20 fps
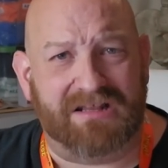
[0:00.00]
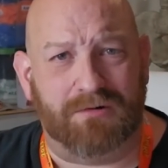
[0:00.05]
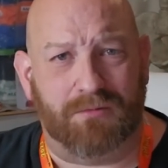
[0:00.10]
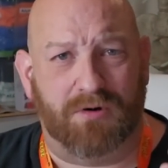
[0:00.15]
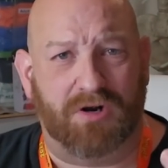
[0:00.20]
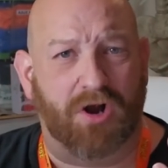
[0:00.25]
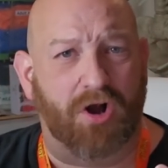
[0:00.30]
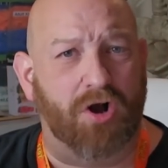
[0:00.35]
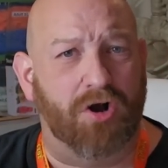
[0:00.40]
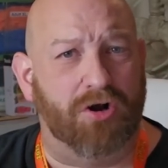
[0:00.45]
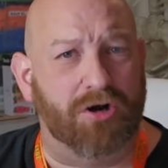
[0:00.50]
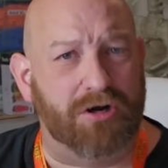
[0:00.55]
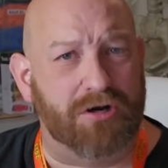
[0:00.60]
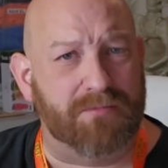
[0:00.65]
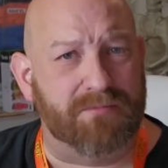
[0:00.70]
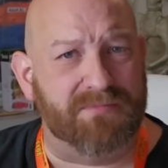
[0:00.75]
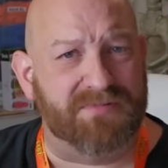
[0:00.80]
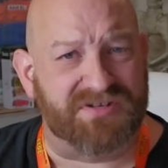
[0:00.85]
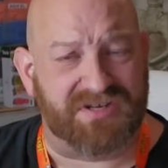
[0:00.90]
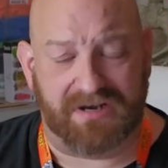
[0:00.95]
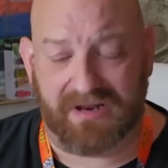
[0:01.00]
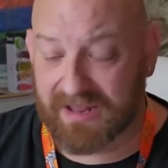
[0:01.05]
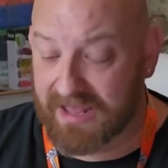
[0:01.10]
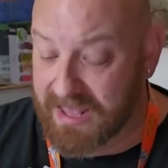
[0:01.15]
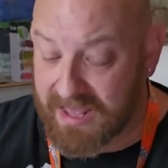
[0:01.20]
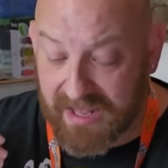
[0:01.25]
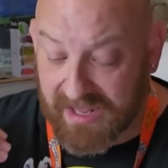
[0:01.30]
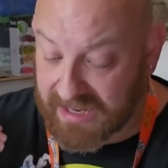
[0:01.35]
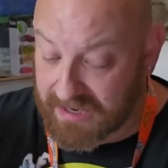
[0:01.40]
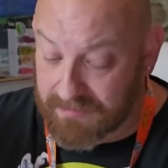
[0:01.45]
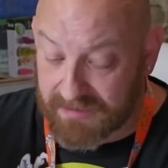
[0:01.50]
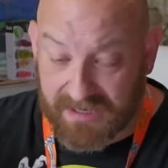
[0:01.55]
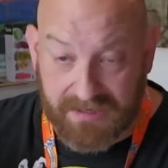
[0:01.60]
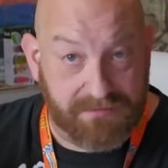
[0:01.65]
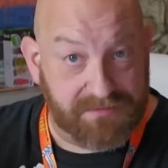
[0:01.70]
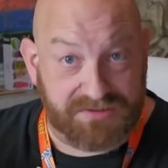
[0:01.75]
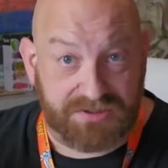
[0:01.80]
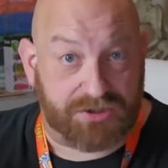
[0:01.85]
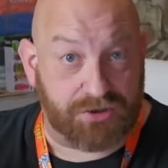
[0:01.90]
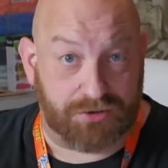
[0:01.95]
There were arms. It,
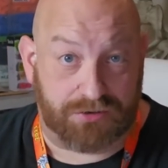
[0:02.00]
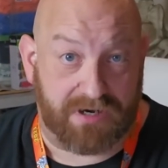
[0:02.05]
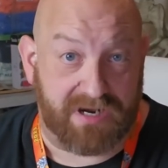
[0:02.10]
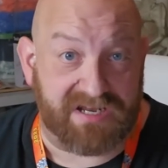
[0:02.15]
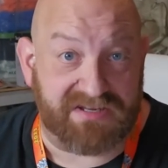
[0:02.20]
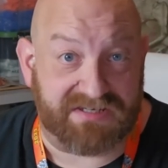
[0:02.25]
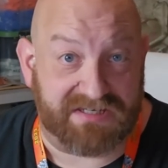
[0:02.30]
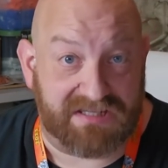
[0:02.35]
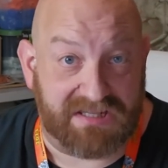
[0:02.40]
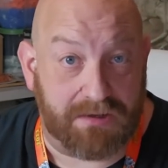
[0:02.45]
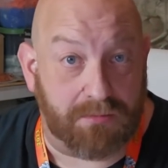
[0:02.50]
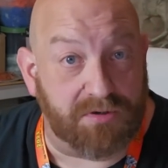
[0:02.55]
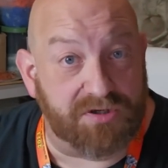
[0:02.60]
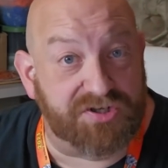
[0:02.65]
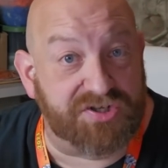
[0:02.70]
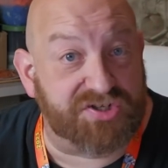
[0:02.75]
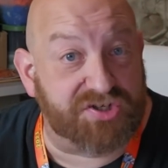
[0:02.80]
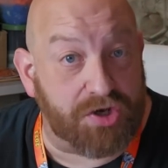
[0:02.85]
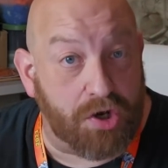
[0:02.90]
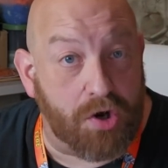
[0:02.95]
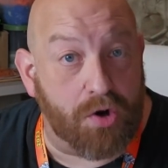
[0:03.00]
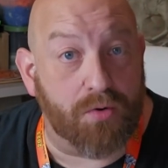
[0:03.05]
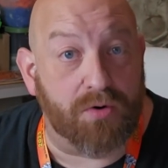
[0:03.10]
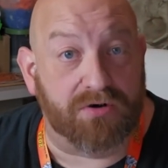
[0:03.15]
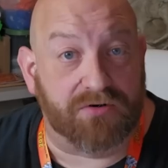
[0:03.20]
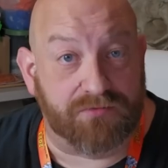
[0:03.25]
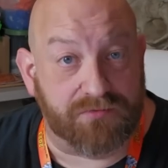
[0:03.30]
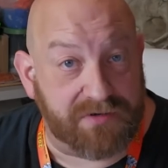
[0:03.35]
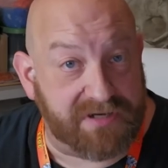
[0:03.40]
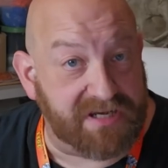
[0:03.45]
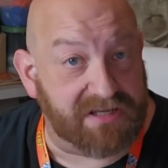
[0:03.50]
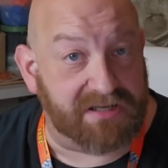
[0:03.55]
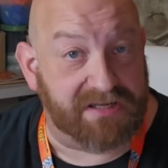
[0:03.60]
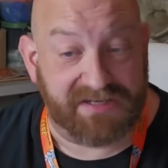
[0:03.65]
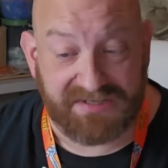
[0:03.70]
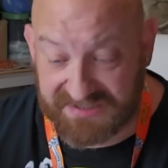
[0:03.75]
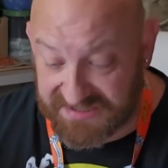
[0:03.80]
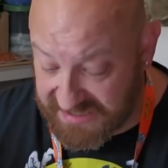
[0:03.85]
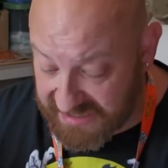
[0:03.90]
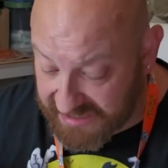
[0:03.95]
it was crazy. They were so
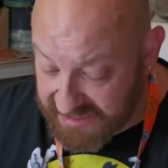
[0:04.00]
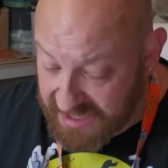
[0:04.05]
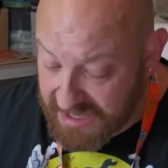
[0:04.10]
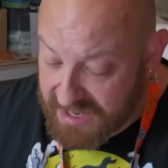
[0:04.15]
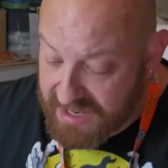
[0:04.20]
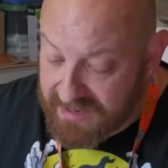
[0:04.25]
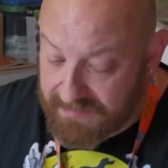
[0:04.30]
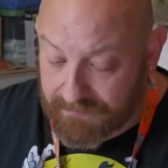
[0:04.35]
realistic.